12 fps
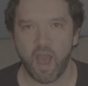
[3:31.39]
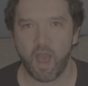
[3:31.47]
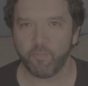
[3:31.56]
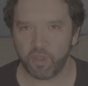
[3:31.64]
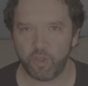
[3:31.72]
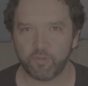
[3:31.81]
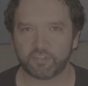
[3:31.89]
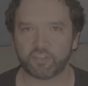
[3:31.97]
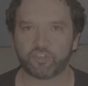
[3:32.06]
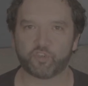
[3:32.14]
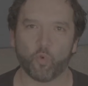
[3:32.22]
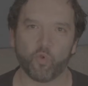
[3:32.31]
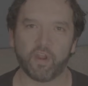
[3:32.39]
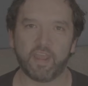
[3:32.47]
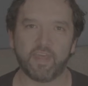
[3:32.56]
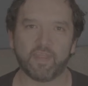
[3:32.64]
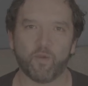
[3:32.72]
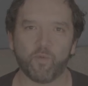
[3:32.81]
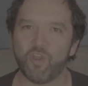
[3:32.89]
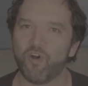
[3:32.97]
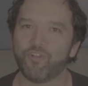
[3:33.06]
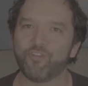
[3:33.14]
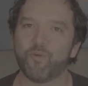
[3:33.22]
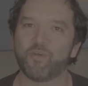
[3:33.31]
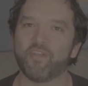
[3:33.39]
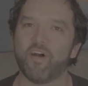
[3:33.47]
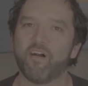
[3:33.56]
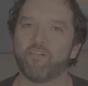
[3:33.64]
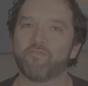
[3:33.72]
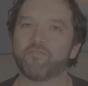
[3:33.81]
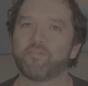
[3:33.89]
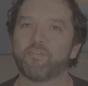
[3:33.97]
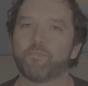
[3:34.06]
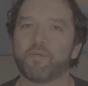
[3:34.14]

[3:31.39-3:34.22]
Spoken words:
I'm going to use a story that we all know and love,